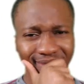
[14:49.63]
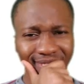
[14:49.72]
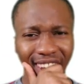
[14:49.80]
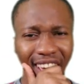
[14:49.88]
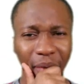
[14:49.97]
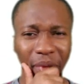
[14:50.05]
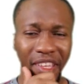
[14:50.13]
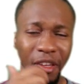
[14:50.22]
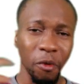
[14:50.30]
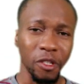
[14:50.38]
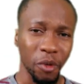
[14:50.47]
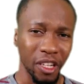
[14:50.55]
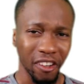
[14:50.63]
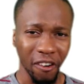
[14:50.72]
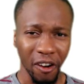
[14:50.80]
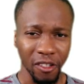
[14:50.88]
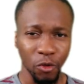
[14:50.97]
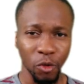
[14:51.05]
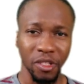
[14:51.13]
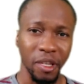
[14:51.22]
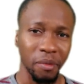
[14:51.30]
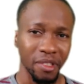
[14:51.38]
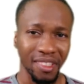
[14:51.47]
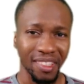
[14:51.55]
I mean, he was one of the characters who was
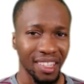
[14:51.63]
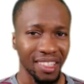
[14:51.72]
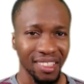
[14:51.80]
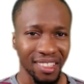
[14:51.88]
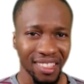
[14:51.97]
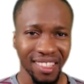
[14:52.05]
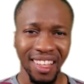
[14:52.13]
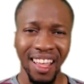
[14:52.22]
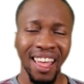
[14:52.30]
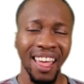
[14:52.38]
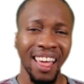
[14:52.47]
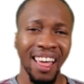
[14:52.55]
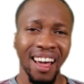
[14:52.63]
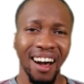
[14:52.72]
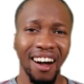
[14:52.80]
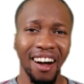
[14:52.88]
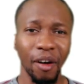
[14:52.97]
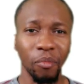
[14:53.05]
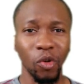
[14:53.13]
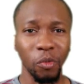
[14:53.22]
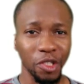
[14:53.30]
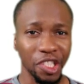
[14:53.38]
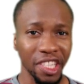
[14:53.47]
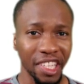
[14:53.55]
able to sense
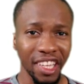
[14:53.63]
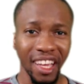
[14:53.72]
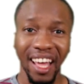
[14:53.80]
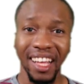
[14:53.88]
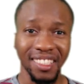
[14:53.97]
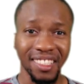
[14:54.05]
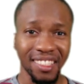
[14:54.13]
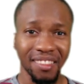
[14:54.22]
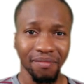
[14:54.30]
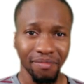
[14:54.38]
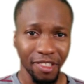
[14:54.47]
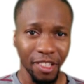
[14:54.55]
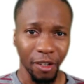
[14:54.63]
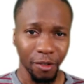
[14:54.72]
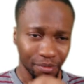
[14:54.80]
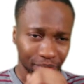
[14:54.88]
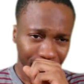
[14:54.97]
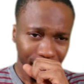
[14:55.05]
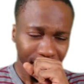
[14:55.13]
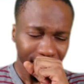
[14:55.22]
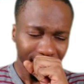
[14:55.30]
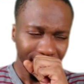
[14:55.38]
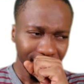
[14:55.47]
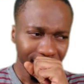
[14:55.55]
Momoshiki, and you know,
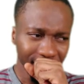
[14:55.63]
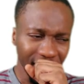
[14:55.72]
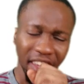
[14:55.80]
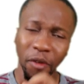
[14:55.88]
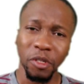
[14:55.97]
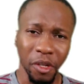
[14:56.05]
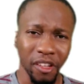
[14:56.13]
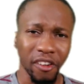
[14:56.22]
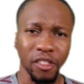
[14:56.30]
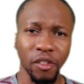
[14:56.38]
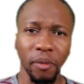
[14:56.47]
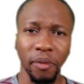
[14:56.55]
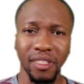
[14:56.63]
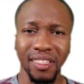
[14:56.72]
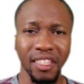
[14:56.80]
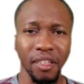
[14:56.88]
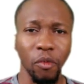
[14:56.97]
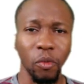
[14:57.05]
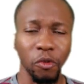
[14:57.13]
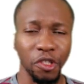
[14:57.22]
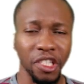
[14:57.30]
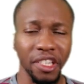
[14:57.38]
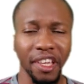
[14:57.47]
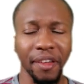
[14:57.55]
yeah, he was one of the characters able to see
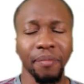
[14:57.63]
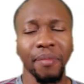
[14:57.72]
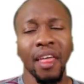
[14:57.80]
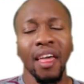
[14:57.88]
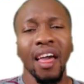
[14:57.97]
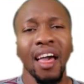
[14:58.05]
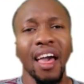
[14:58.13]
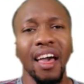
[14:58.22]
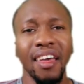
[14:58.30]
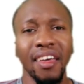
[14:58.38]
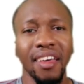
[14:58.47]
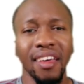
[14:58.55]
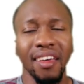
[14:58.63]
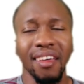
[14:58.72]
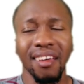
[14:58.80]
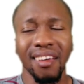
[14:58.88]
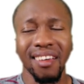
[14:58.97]
Momoshiki, and